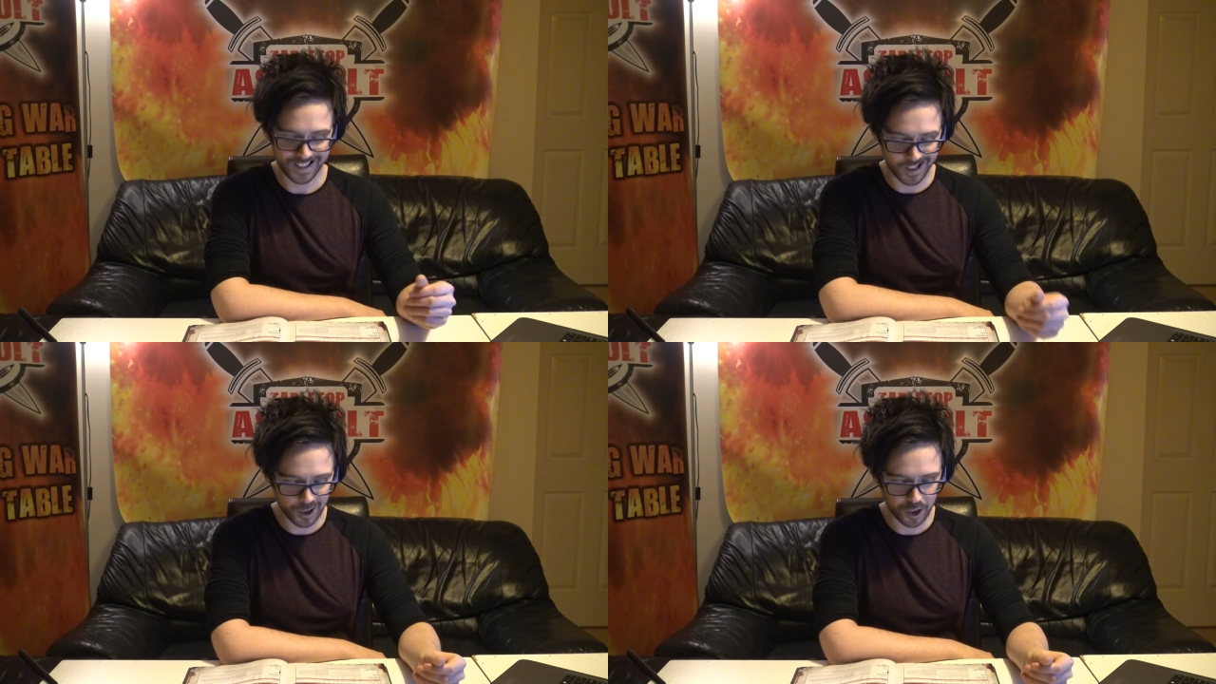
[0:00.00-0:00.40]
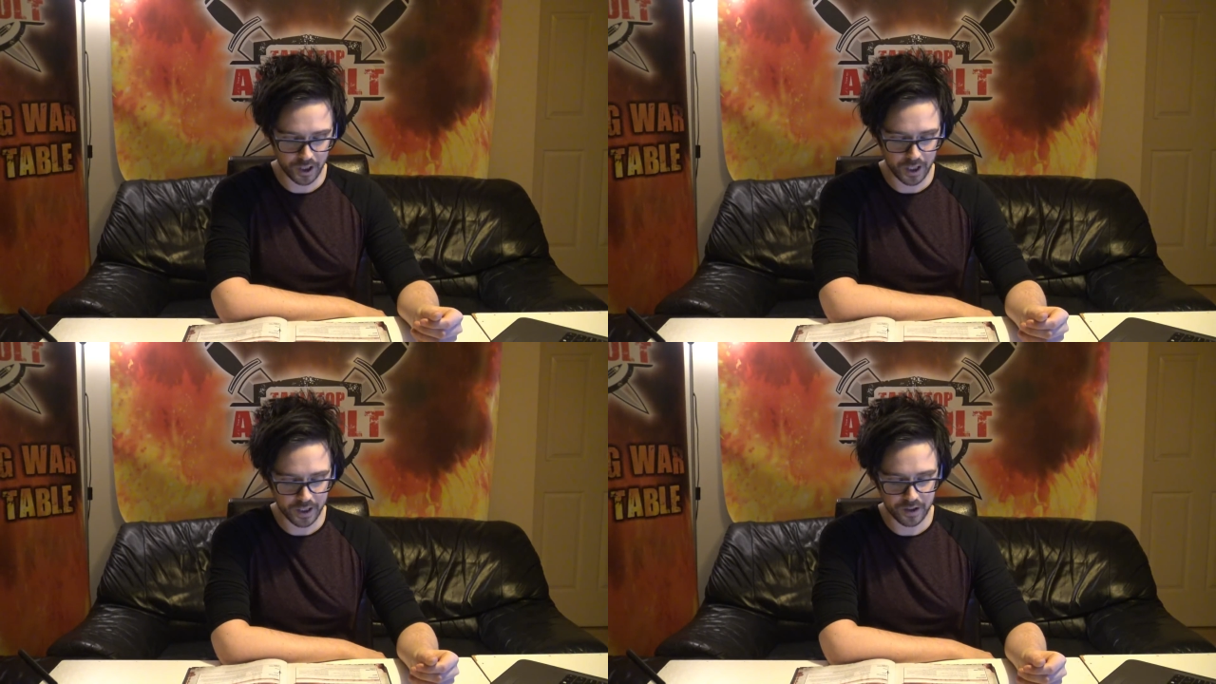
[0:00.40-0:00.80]
essentially
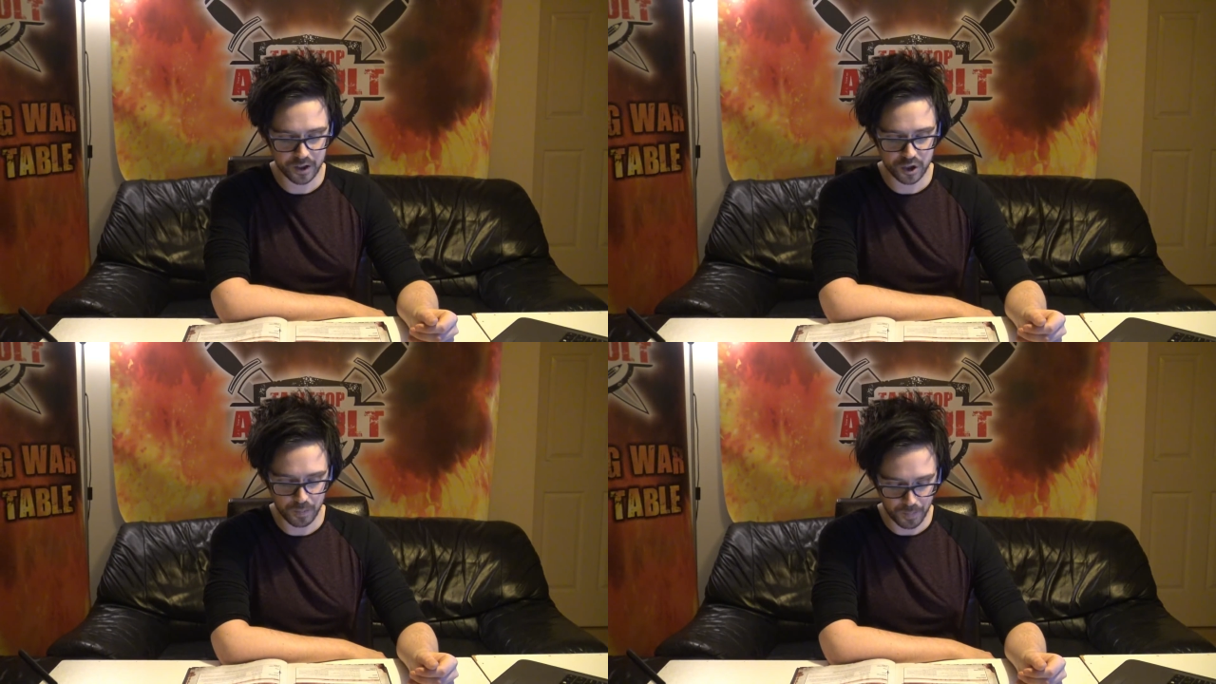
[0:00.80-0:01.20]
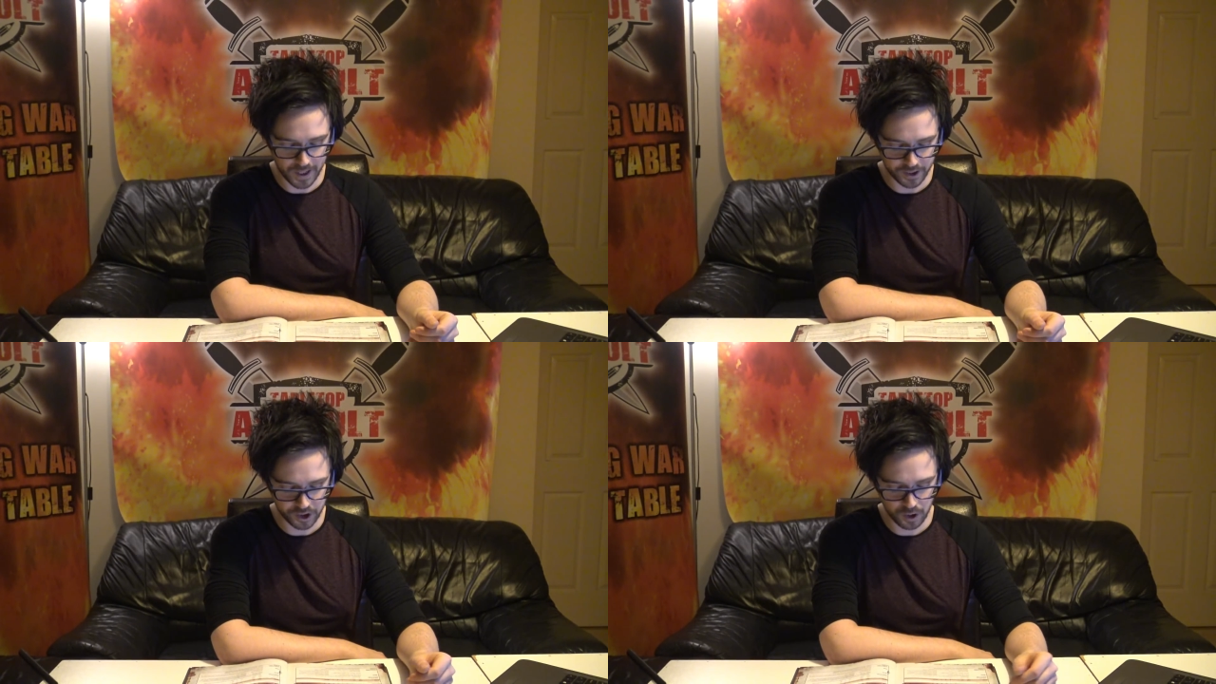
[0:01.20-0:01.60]
like the Jump
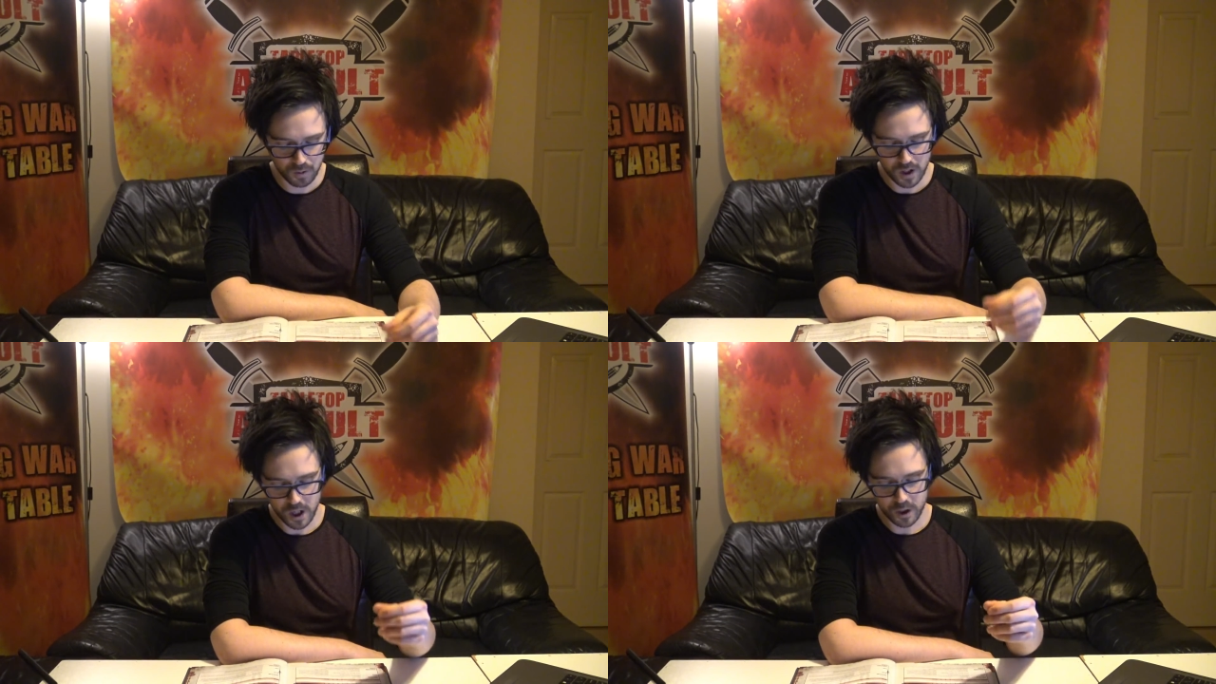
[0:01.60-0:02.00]
Pack Assault,